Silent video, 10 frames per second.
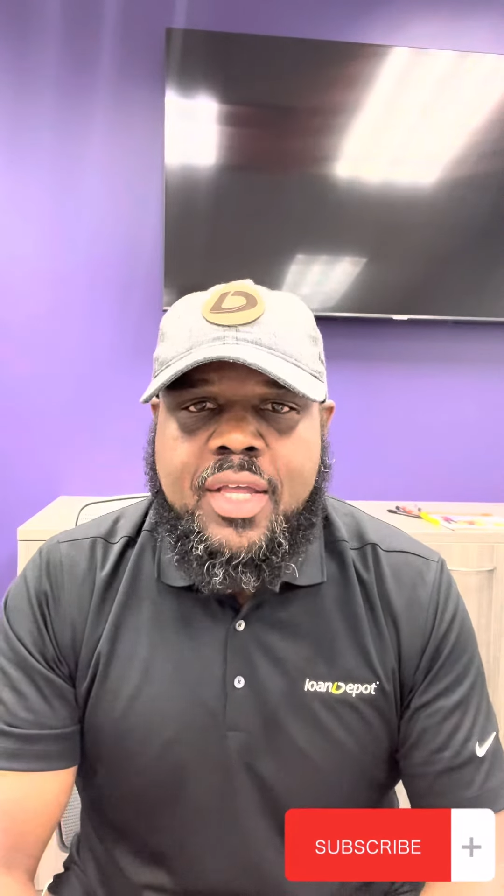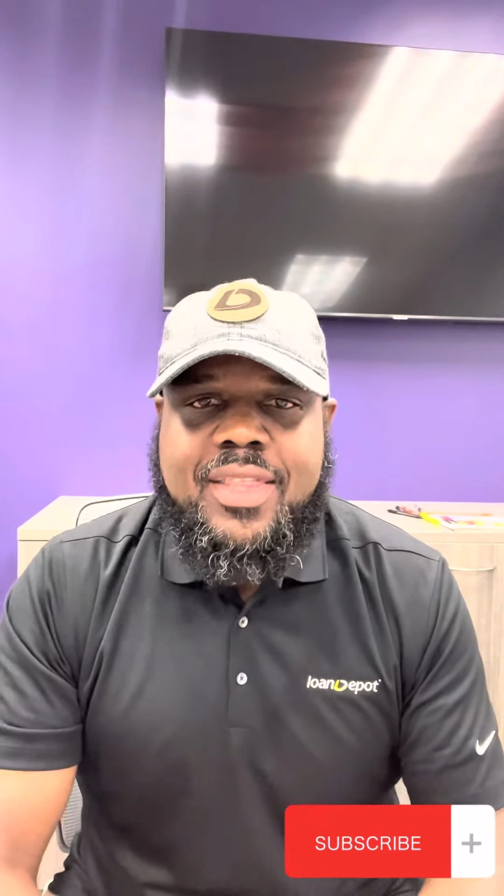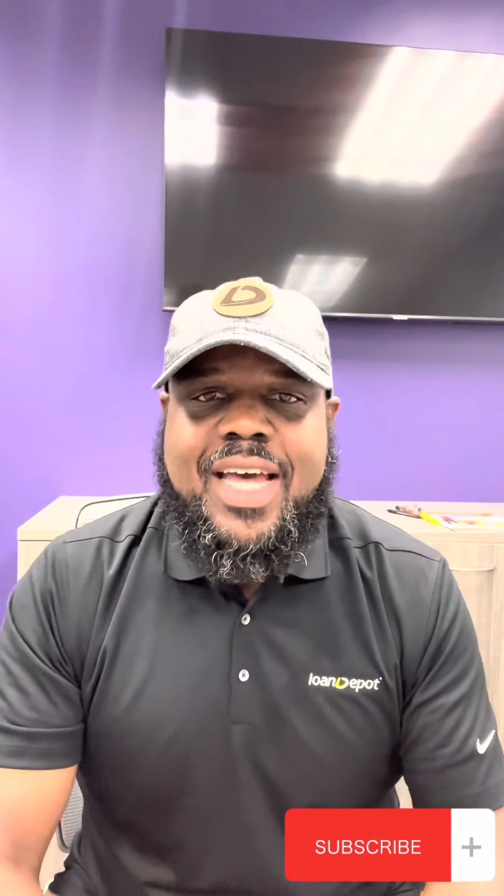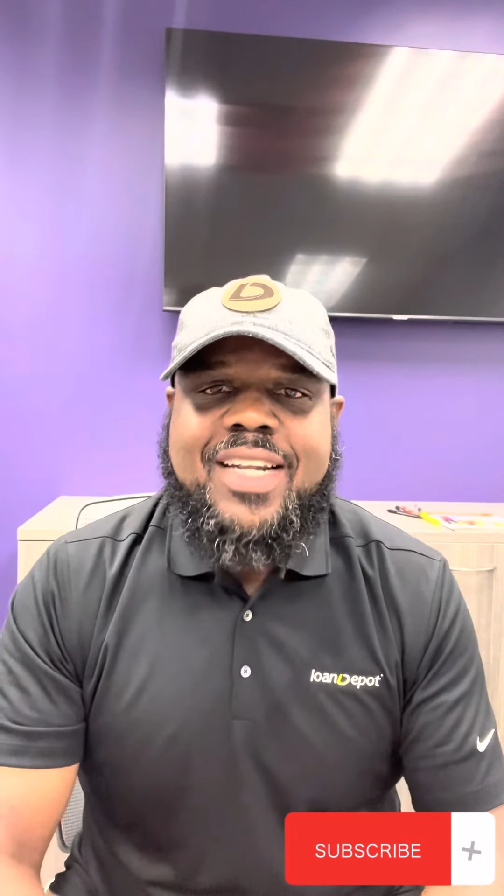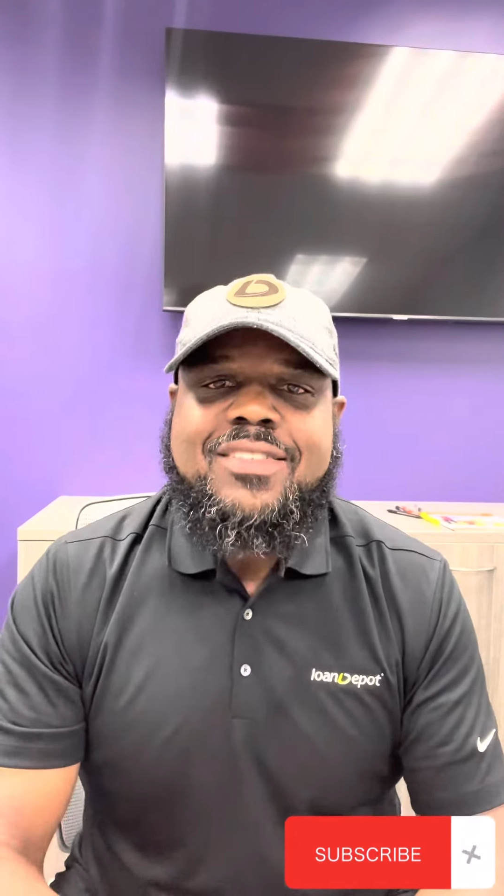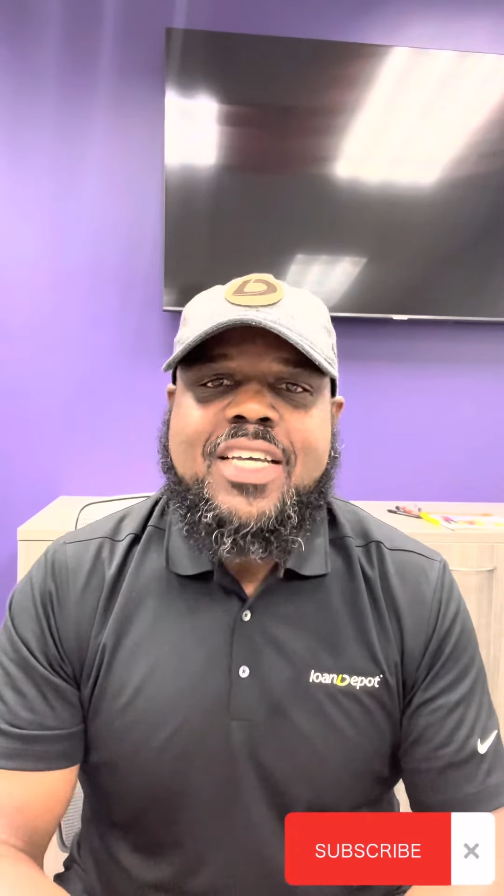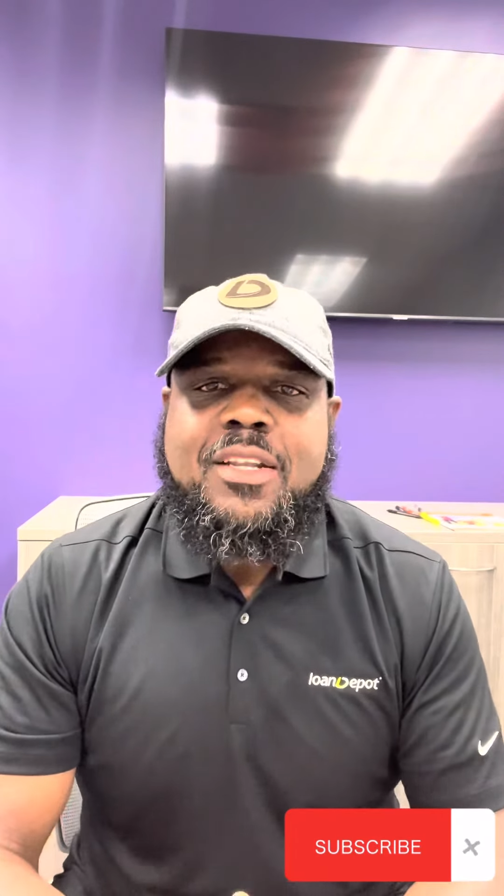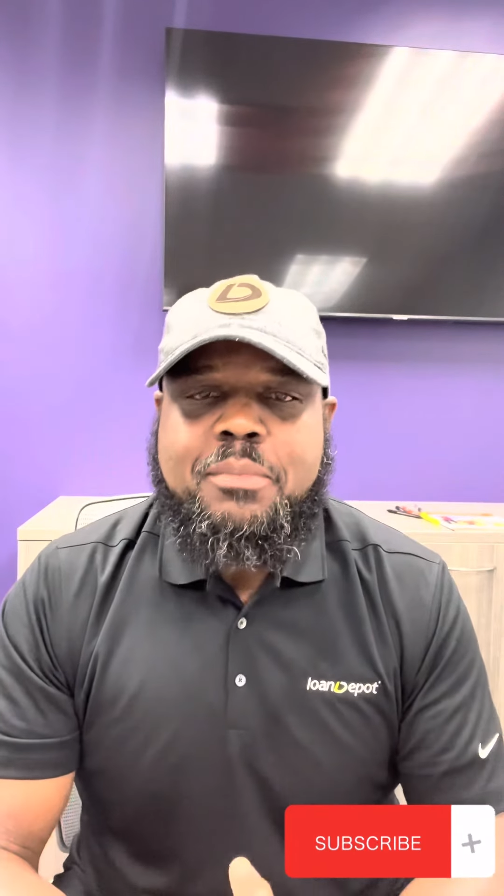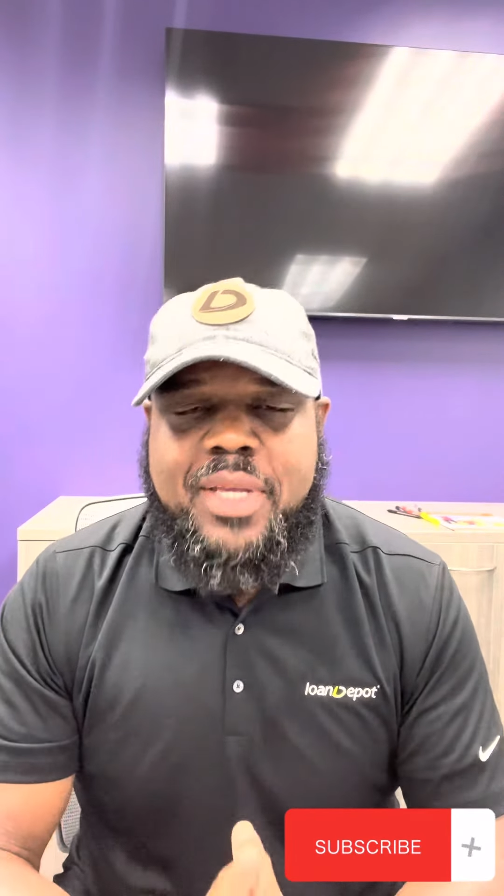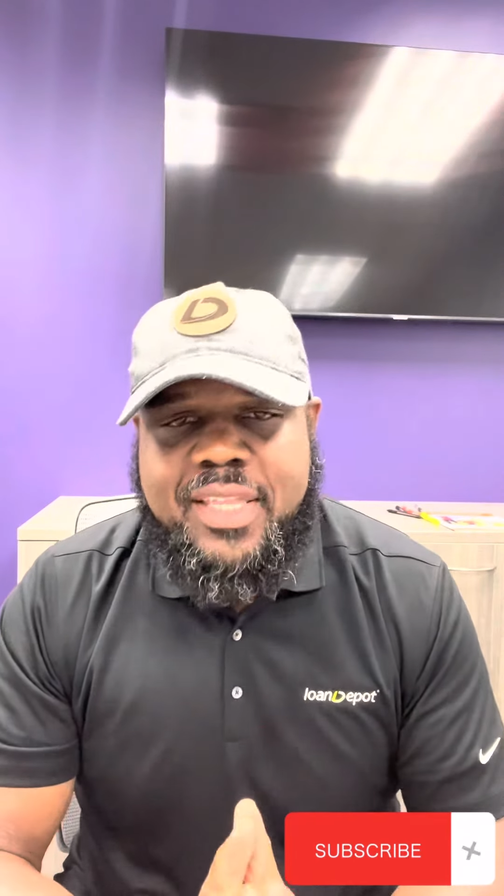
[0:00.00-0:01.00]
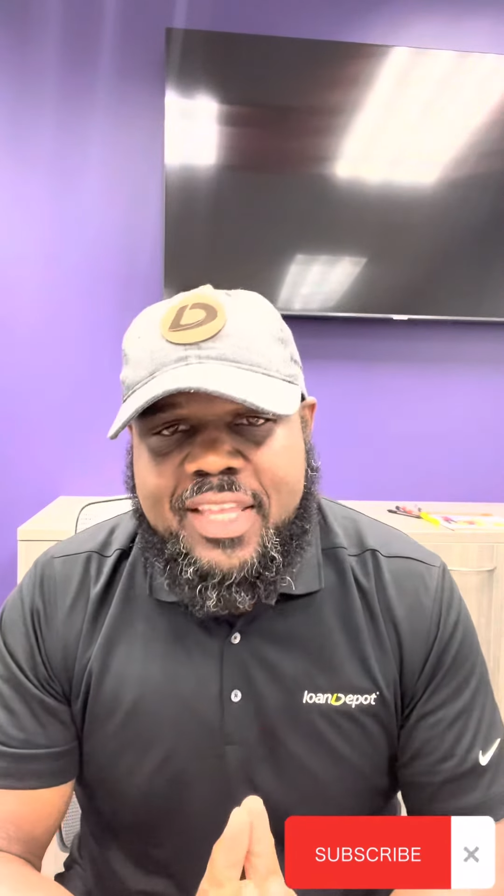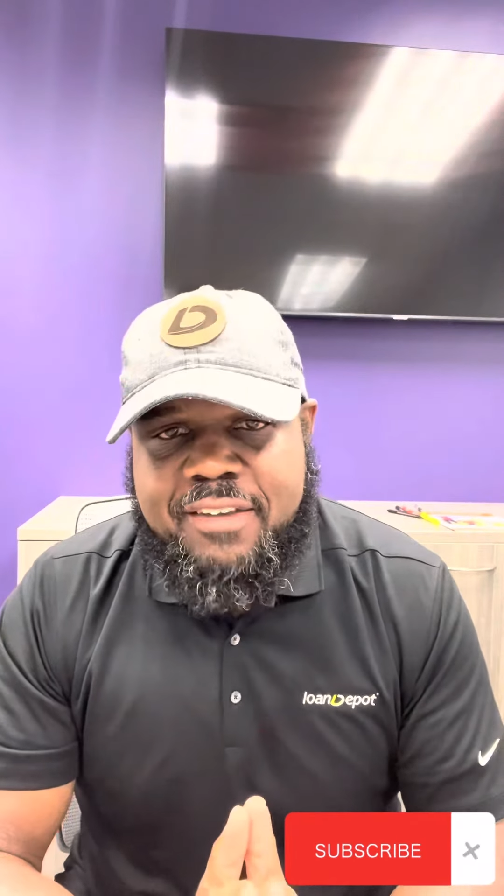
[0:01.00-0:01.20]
That is going to be the